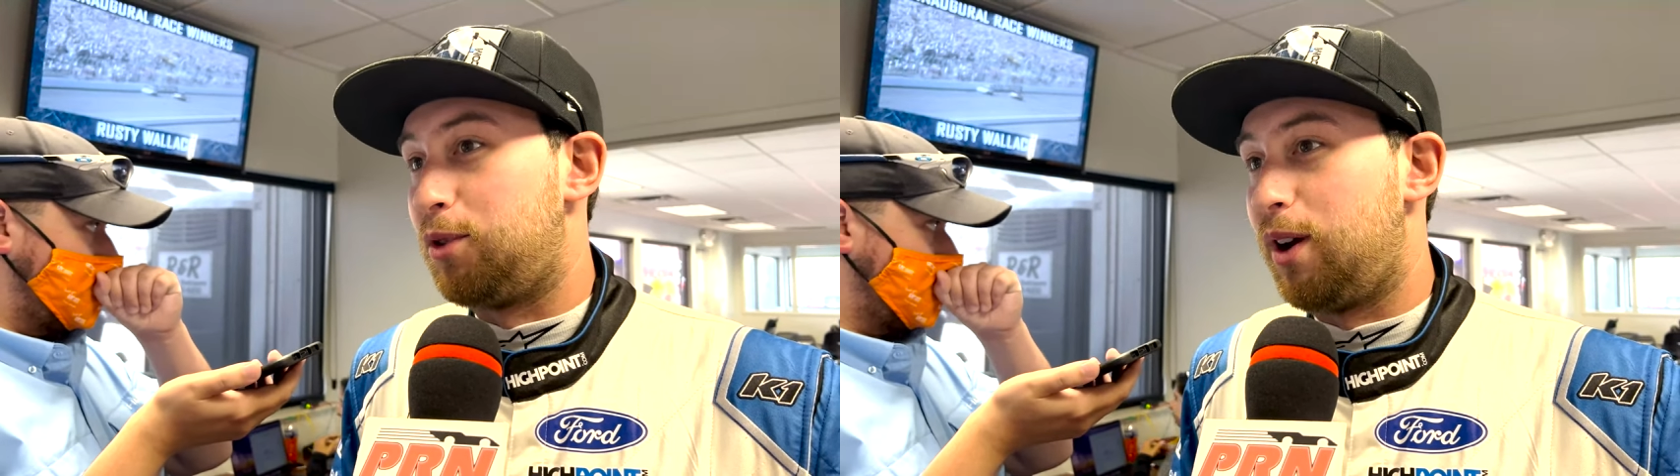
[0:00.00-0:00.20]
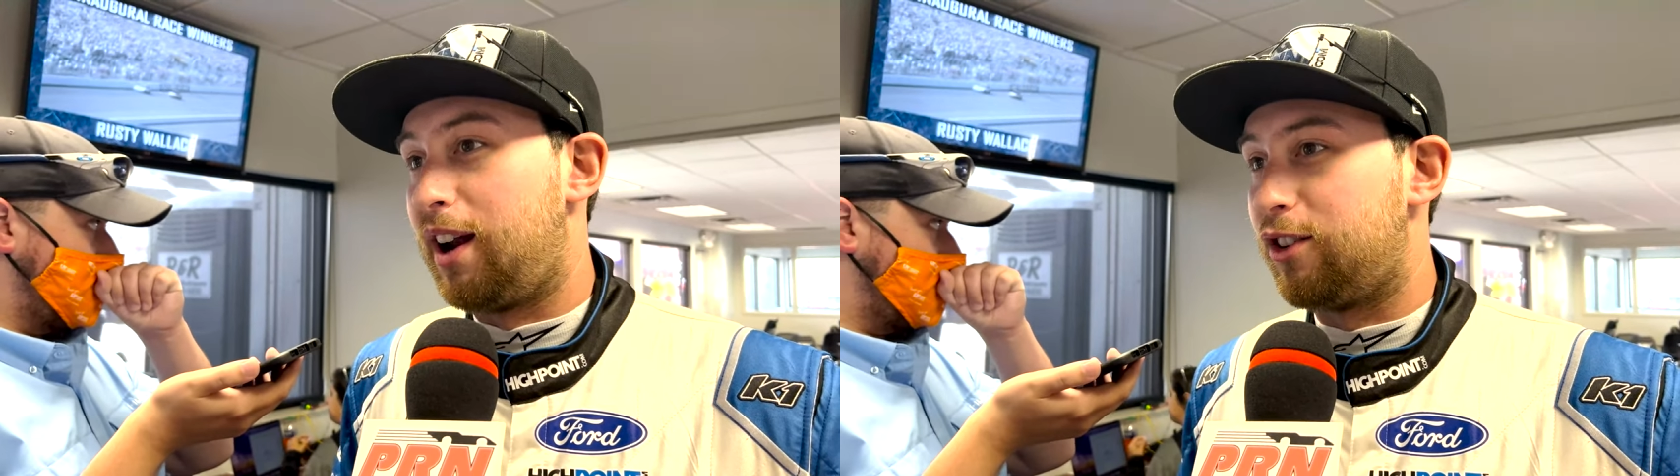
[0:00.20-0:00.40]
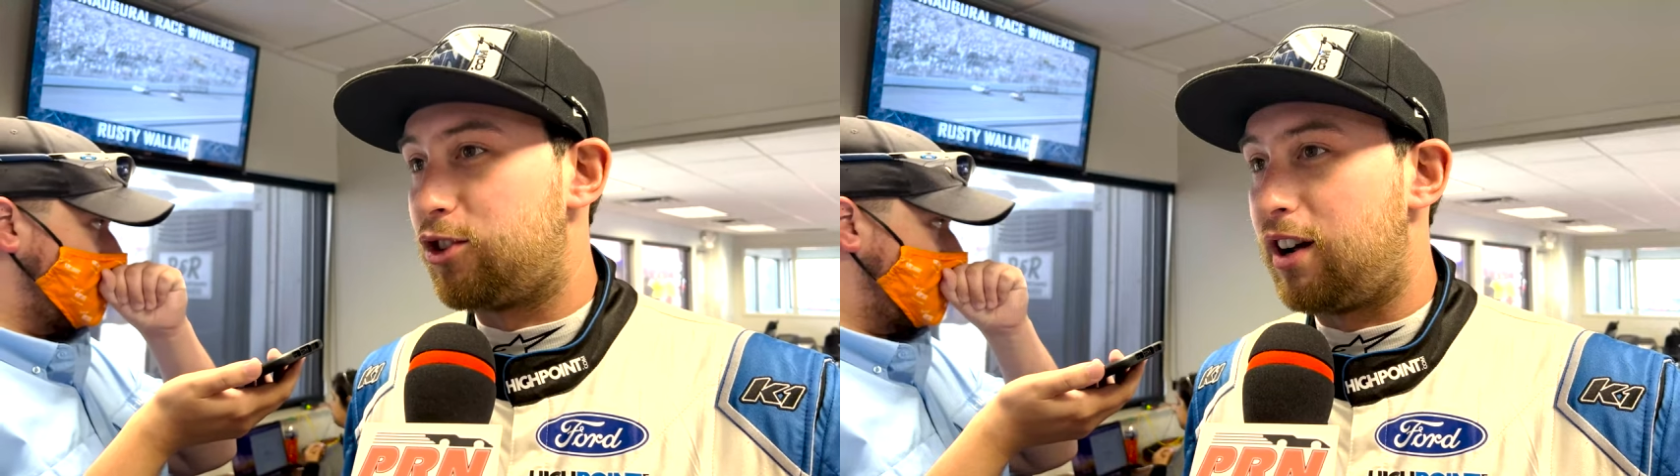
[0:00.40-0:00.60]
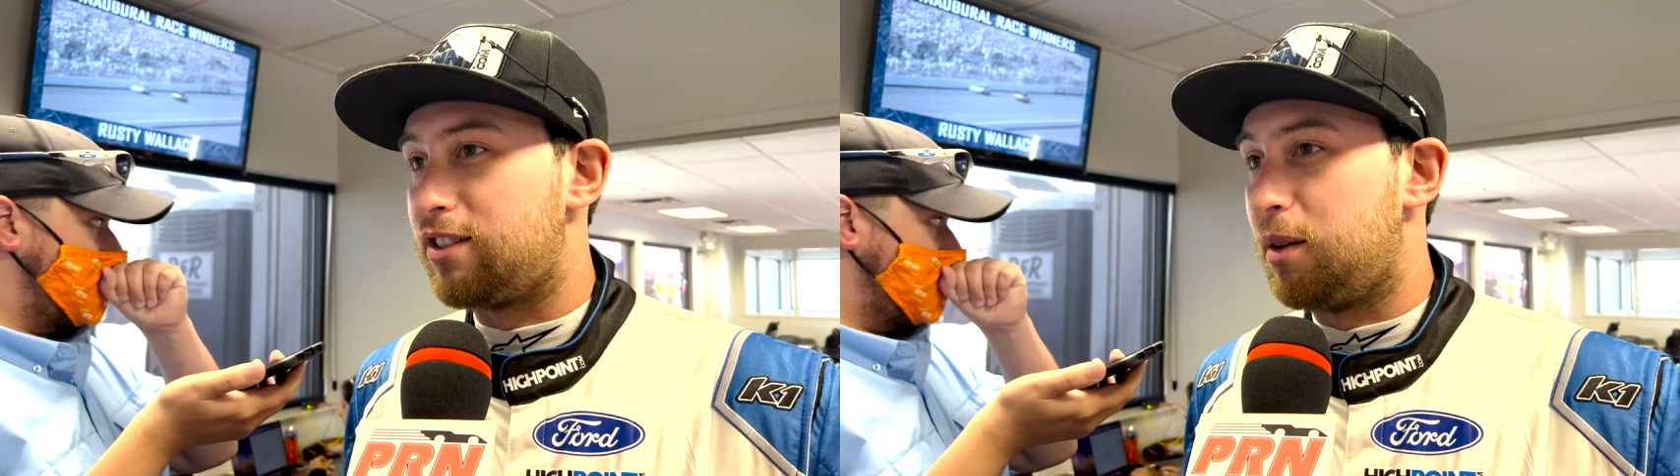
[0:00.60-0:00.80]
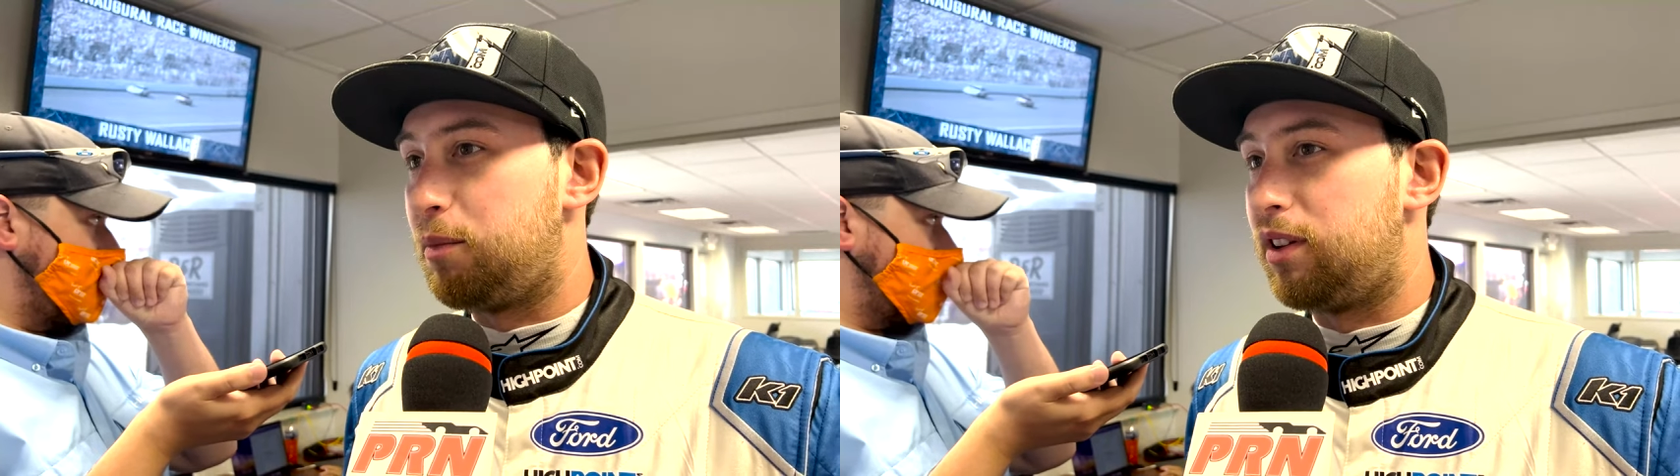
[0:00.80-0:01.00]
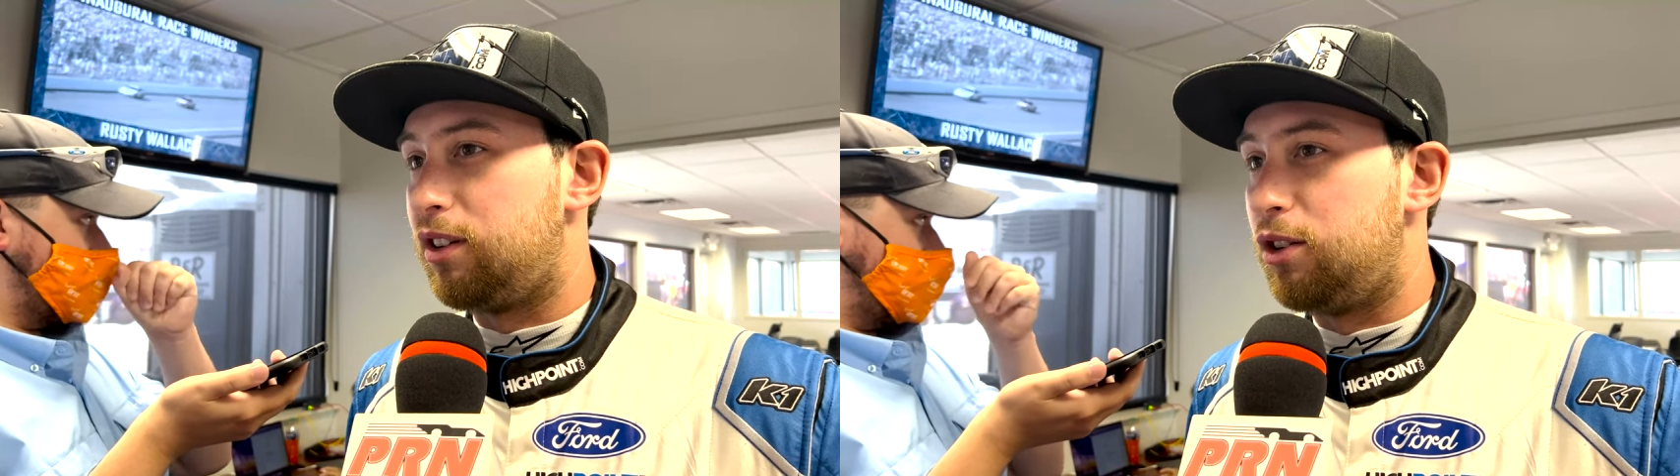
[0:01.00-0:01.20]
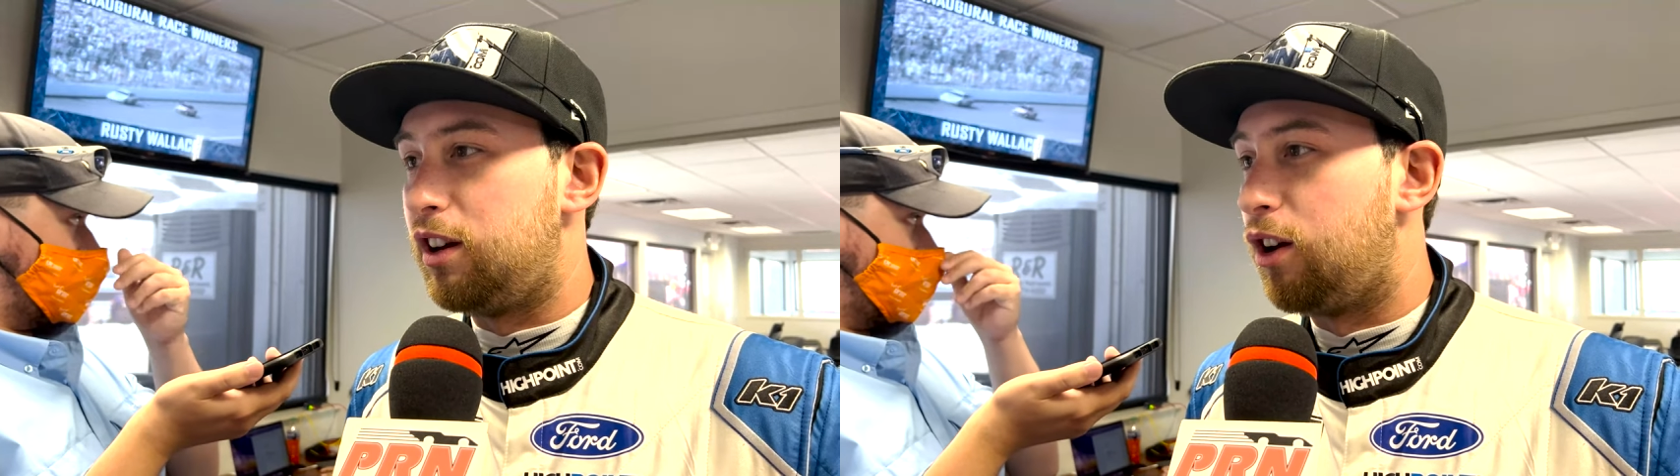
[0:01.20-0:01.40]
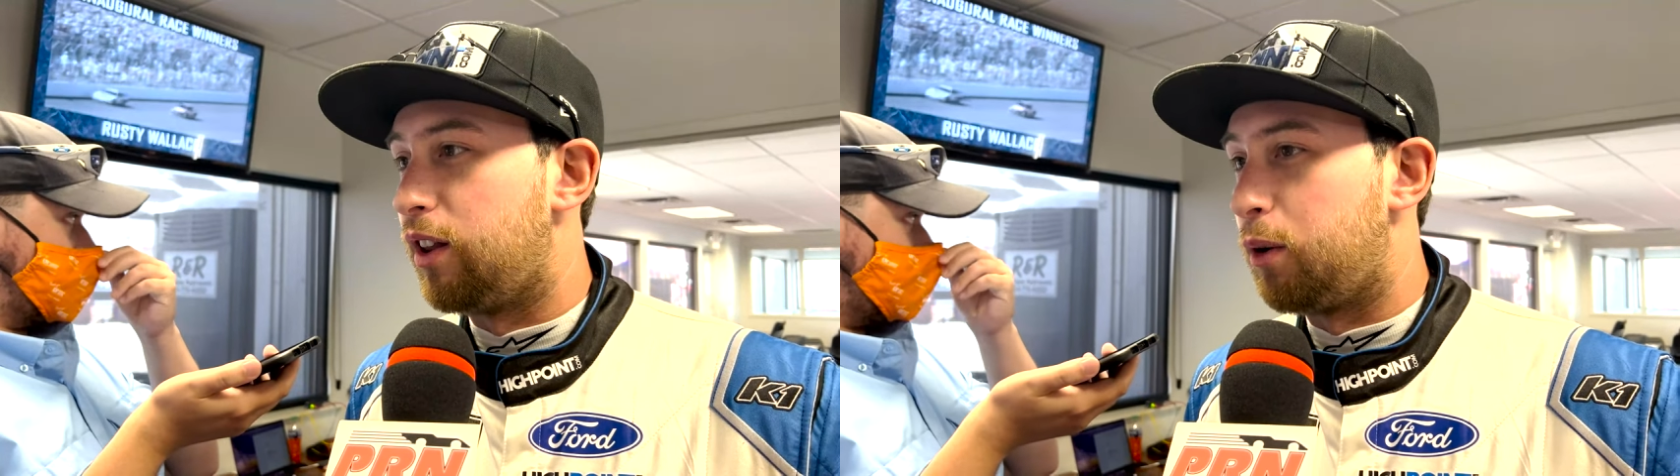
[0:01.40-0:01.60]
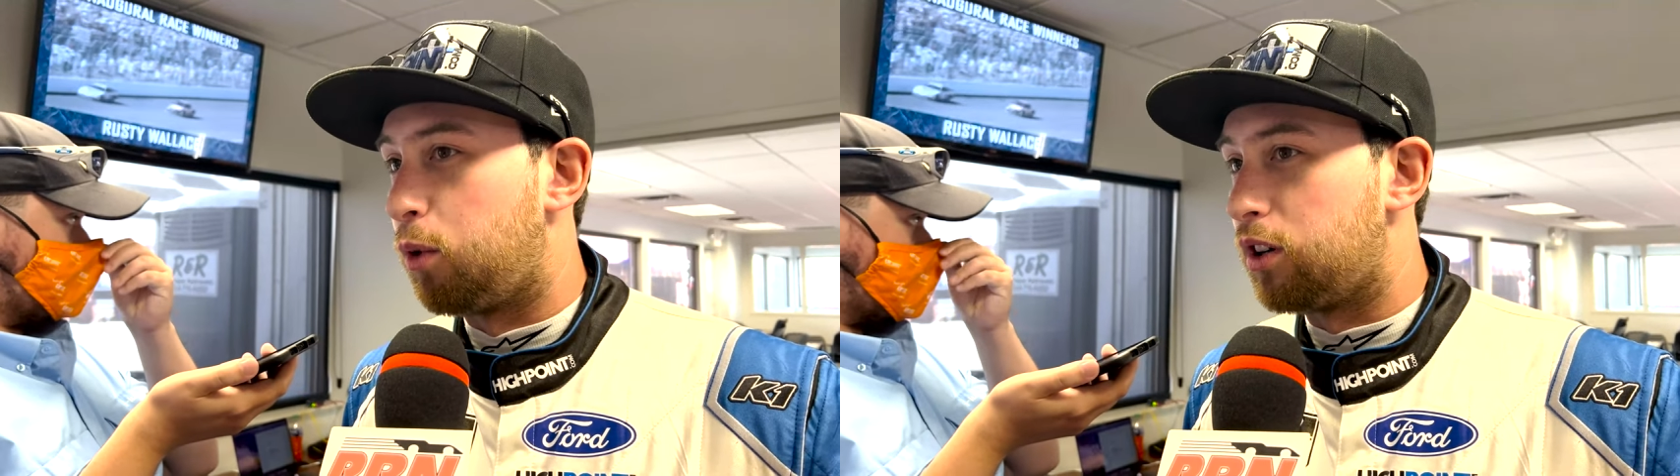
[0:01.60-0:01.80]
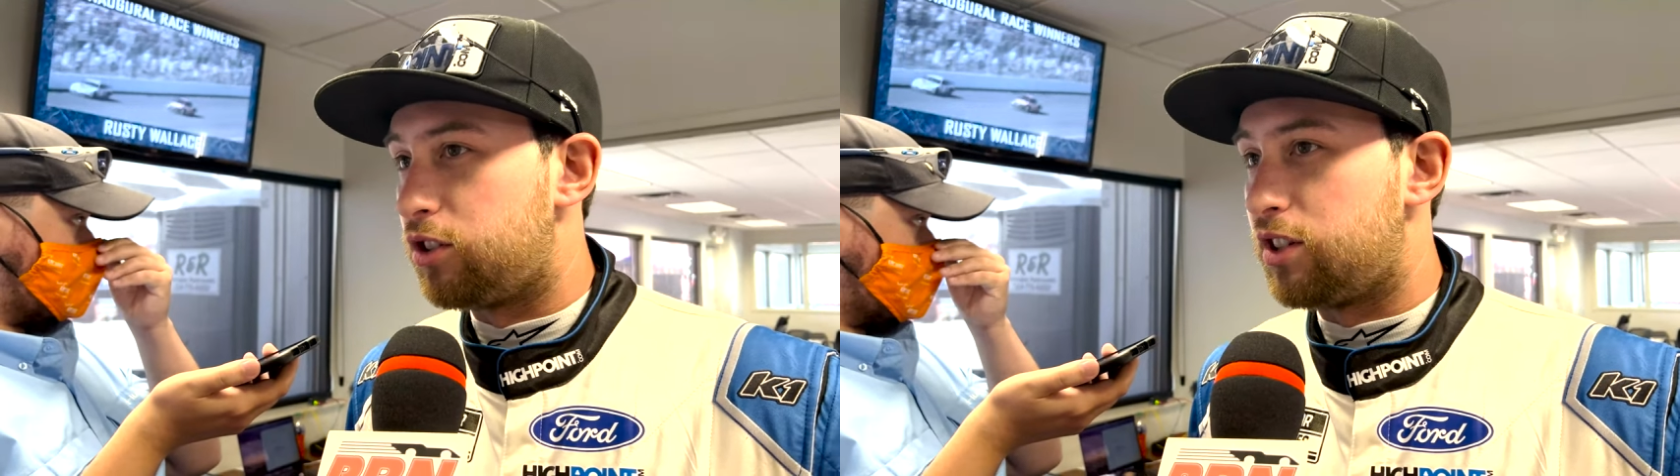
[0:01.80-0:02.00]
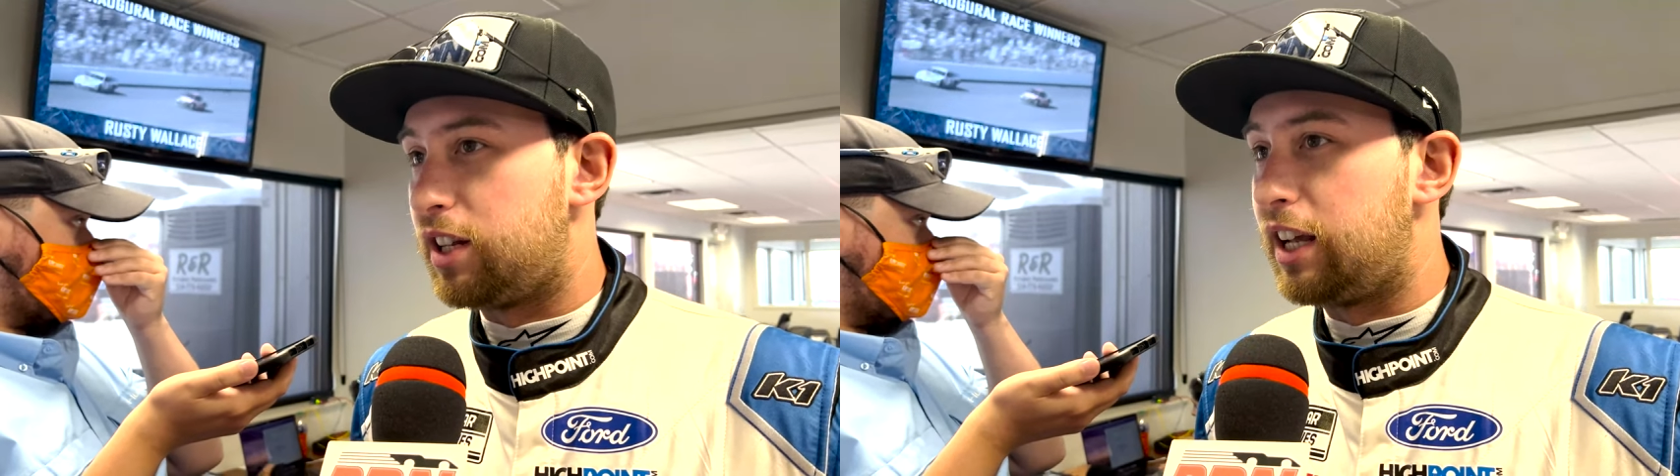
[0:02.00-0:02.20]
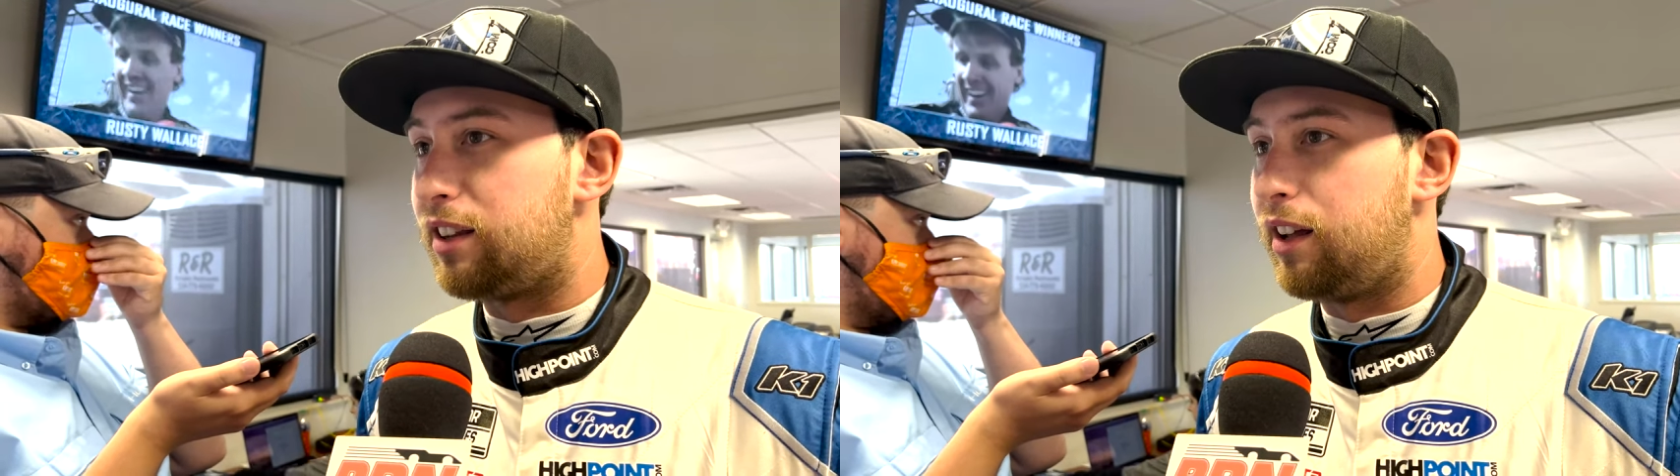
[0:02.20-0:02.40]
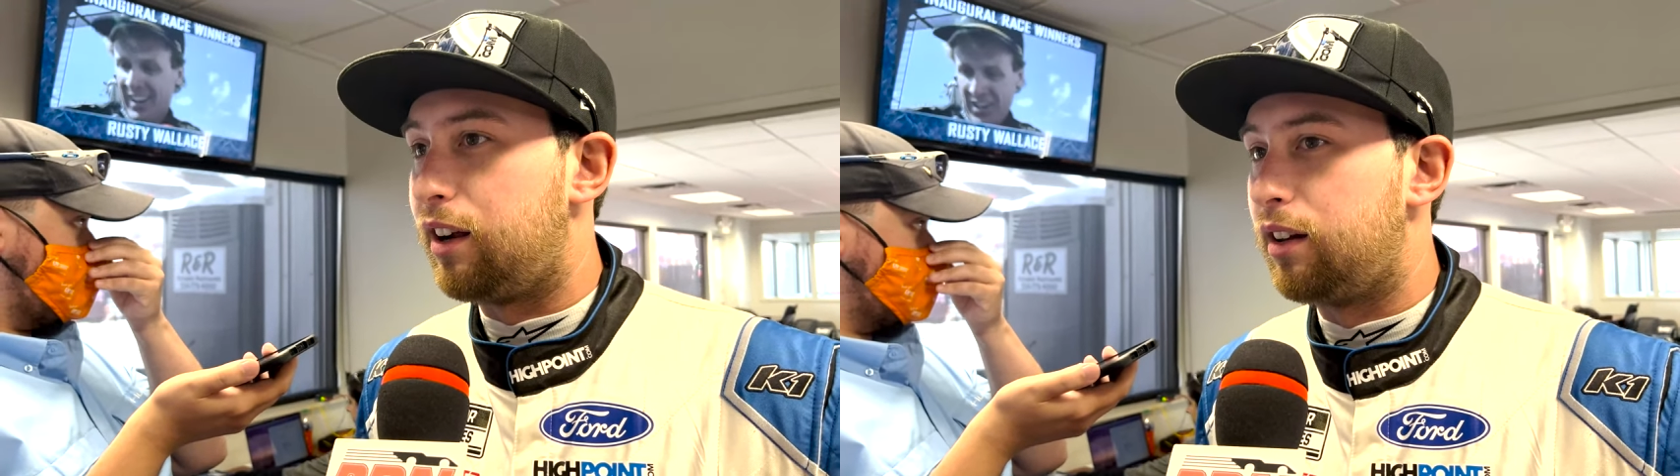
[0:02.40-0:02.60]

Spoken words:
you had to try something, you did all that work just to get there.